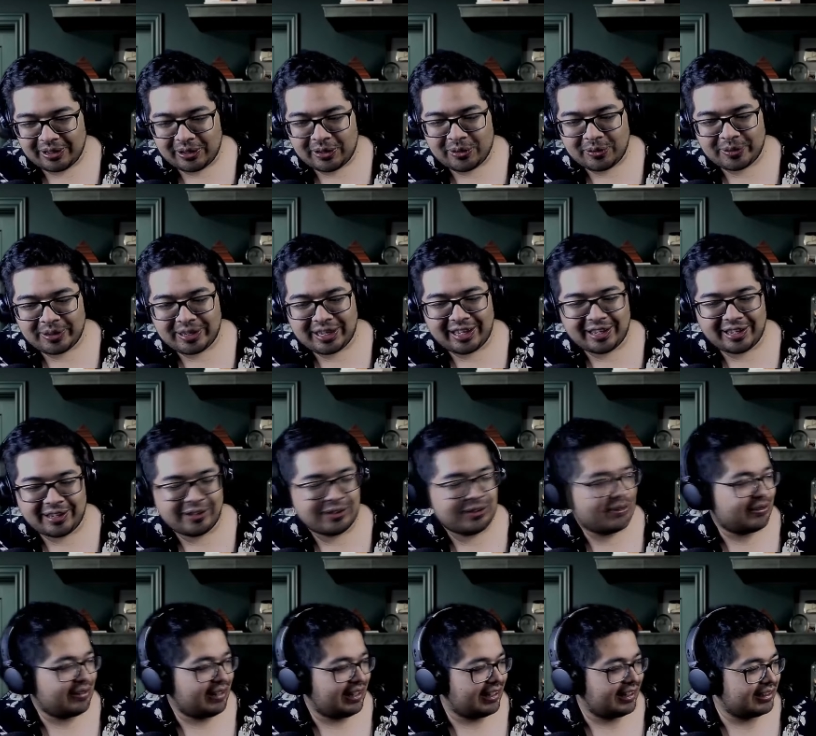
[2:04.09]
Oh yeah,
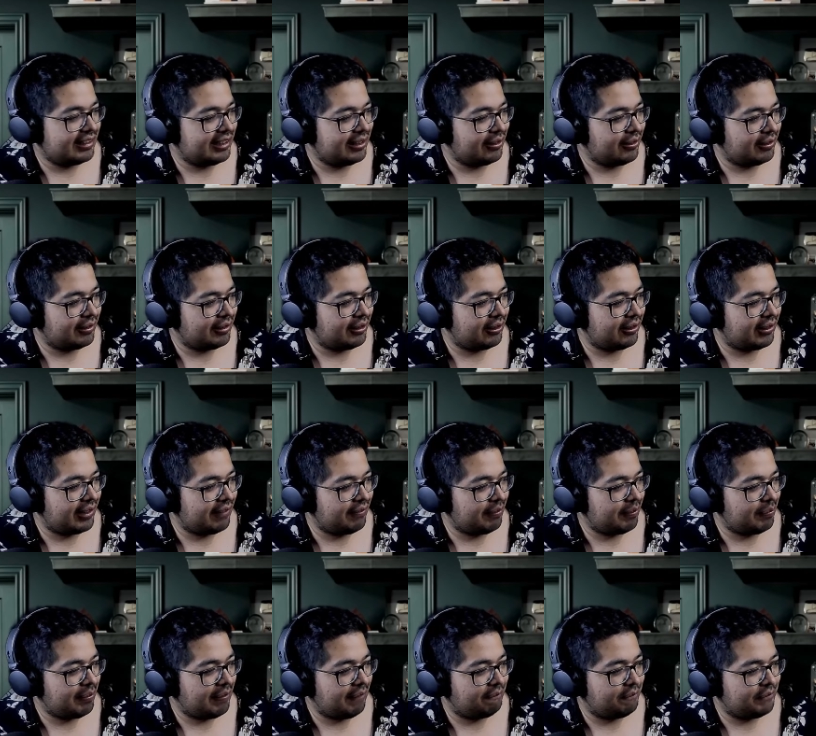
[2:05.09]
no, like they're
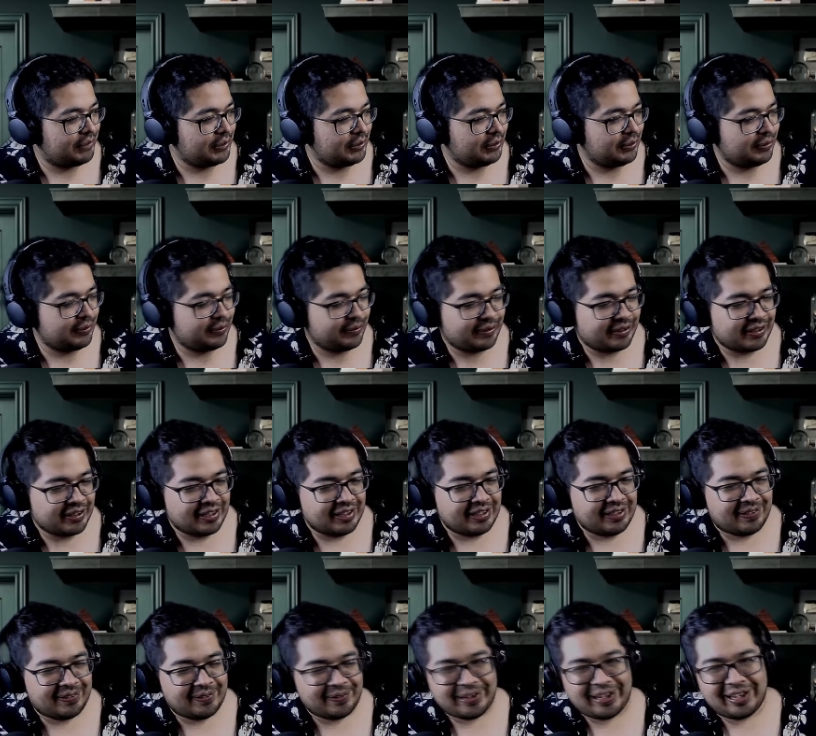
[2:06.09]
giving me food.
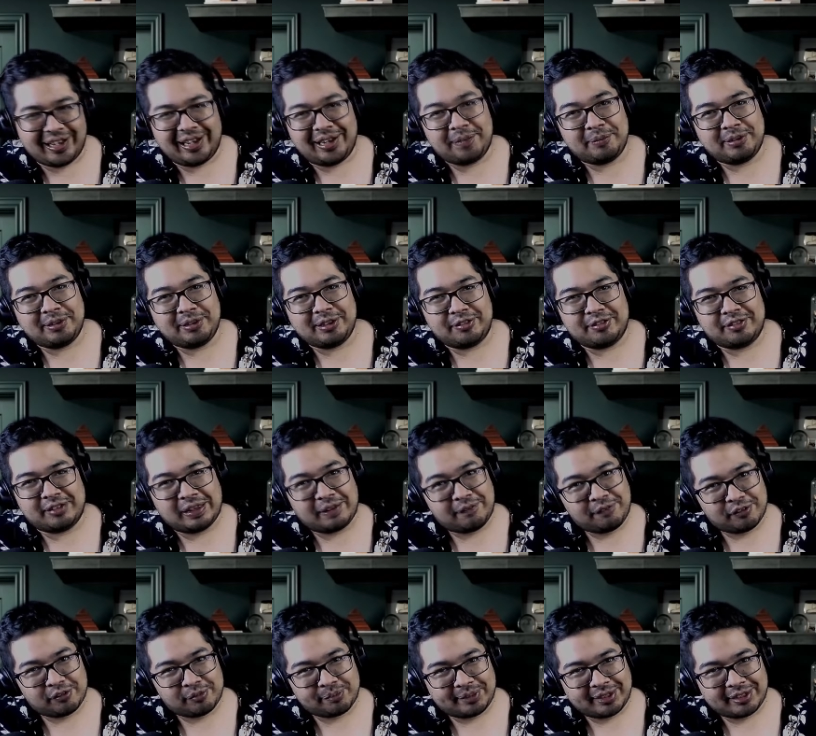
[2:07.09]
Oh yeah, I'm in the
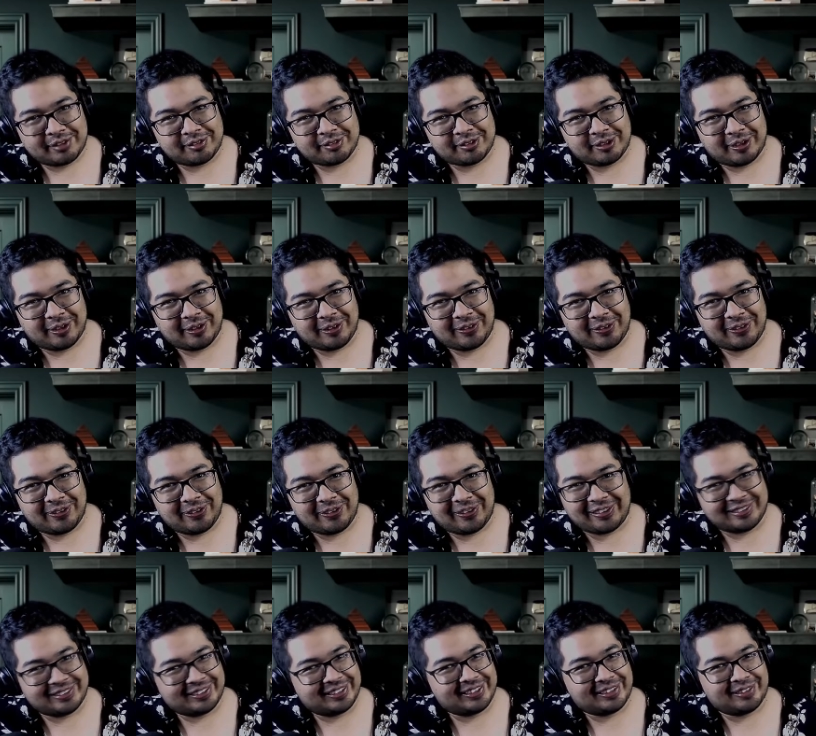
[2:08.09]
safest place on
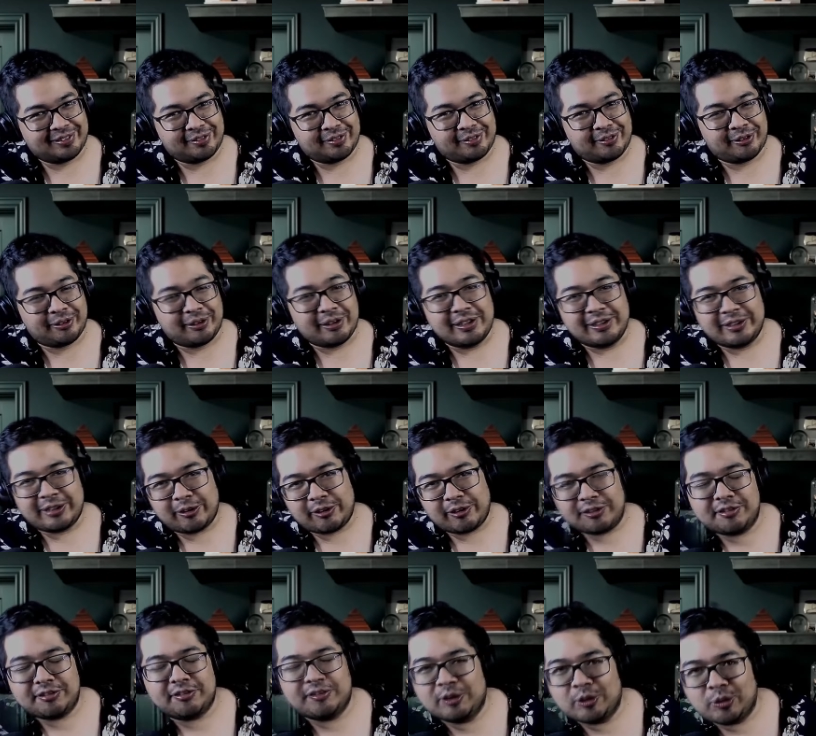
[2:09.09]
earth, and it's there
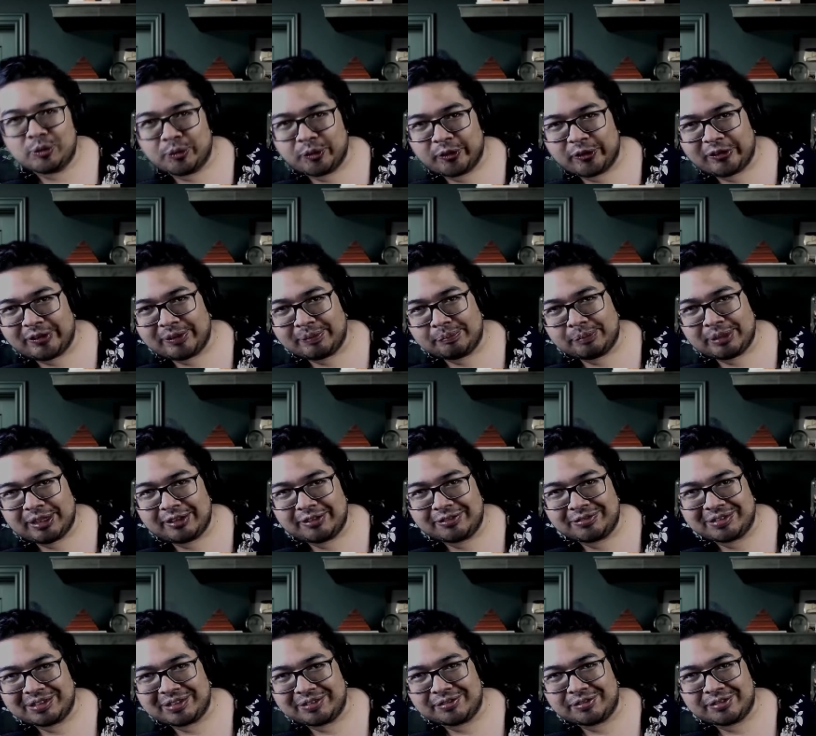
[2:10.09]
is no war in Ba
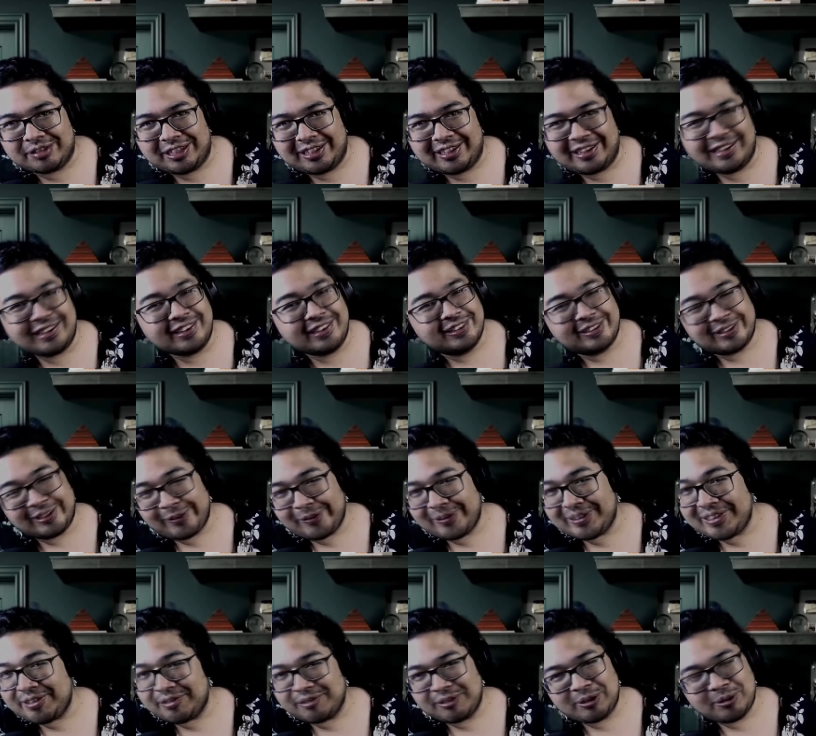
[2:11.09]
Sing Se. There
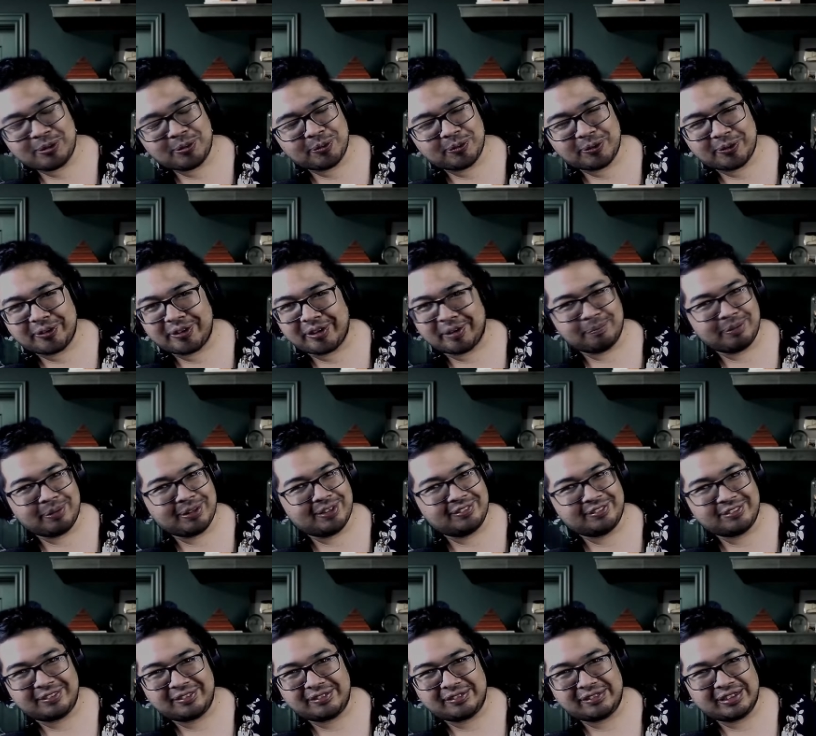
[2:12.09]
is no war in
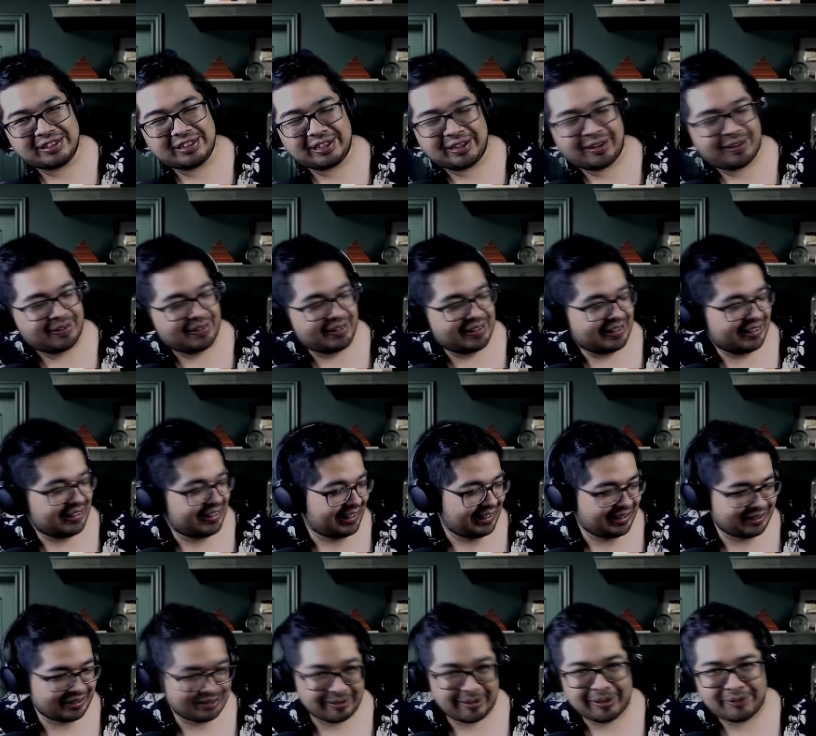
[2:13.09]
Ba Sing Se.
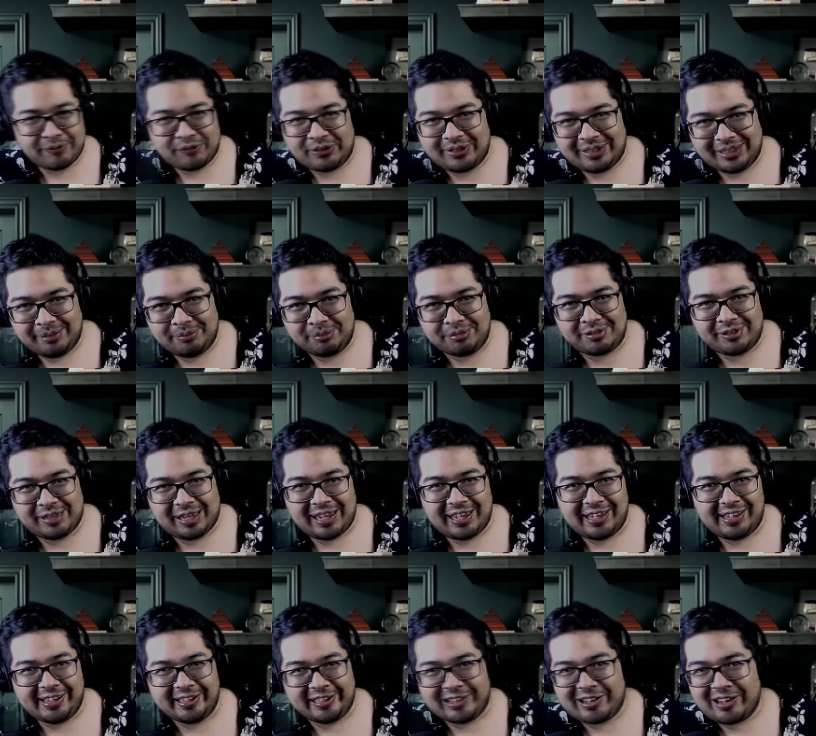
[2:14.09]
Like, if you keep
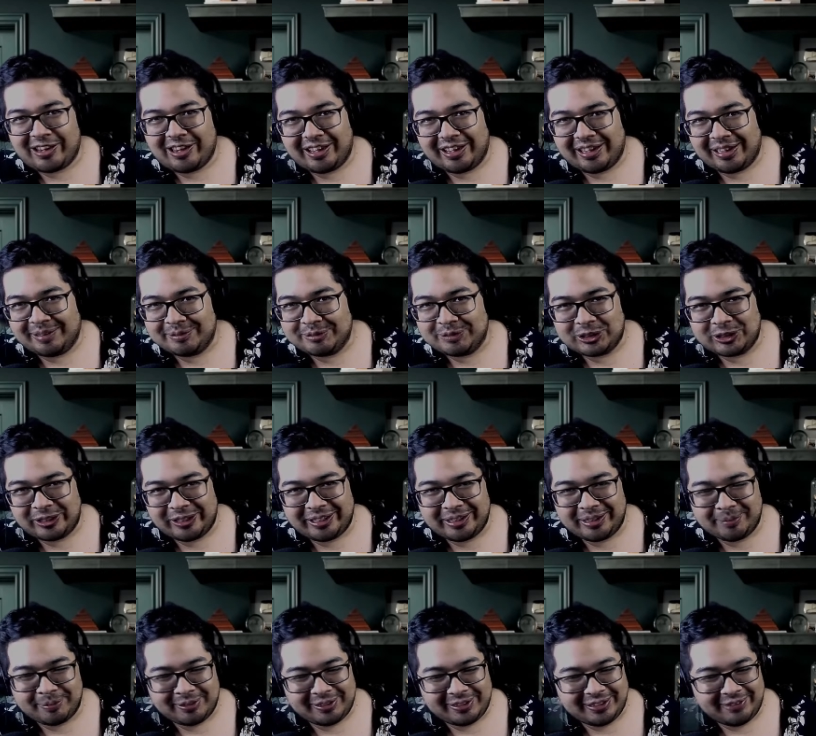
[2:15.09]
saying it a lot, I'm sure you're
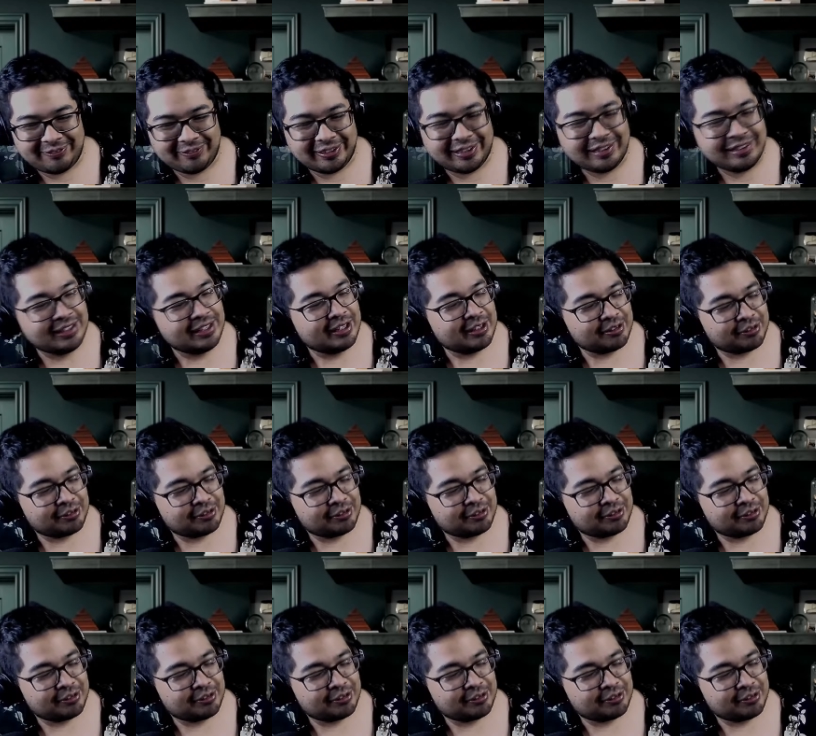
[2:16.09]
gonna believe it.